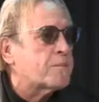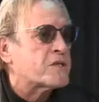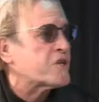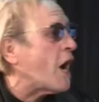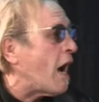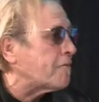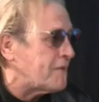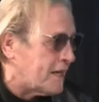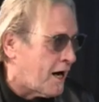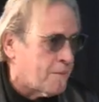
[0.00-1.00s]
his coffee
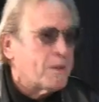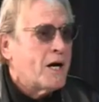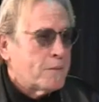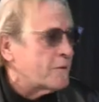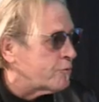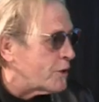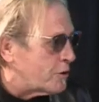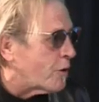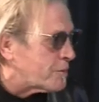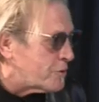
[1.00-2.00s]
cup before he'd
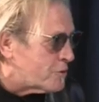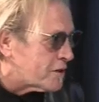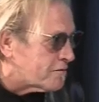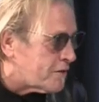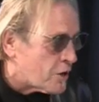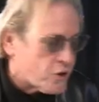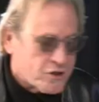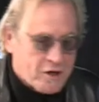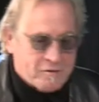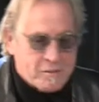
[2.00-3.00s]
go up to do confessions
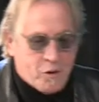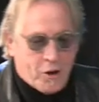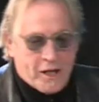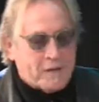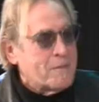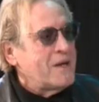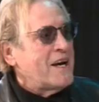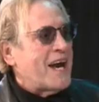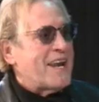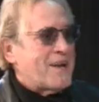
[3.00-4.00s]
every morning.
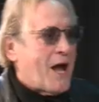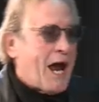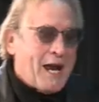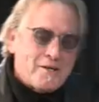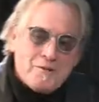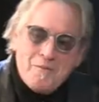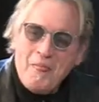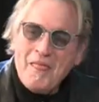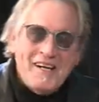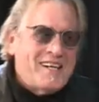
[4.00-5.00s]
Nice.
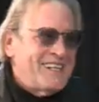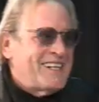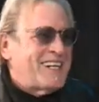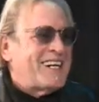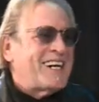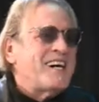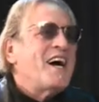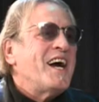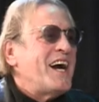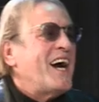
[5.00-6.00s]
Well,
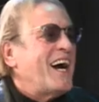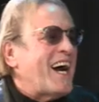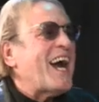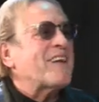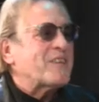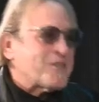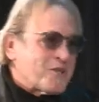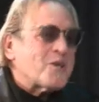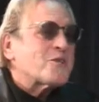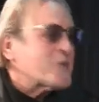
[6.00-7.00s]
there you go. At the
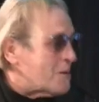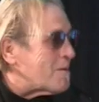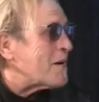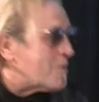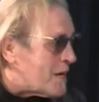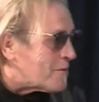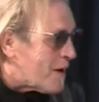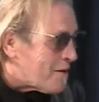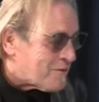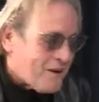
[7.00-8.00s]
church that my
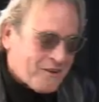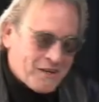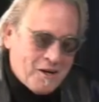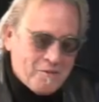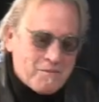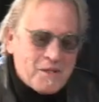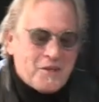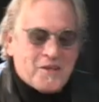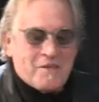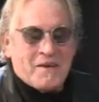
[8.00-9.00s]
great-grandfather helped
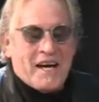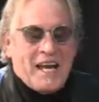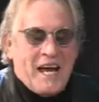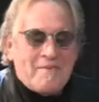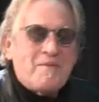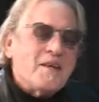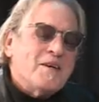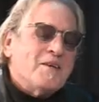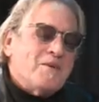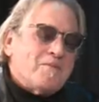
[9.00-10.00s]
build, I might add. Oh,
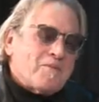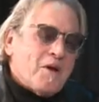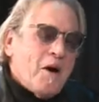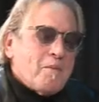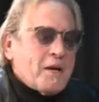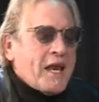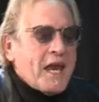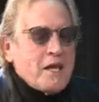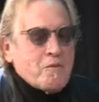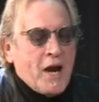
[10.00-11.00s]
my goodness. But
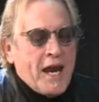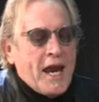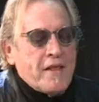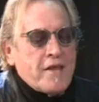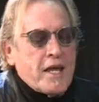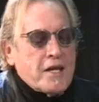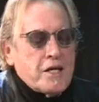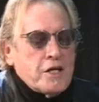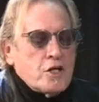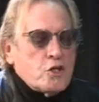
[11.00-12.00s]
anyway, and then,
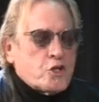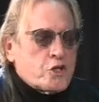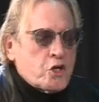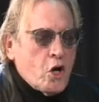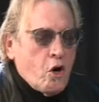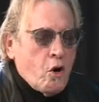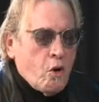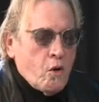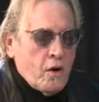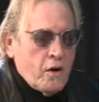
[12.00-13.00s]
so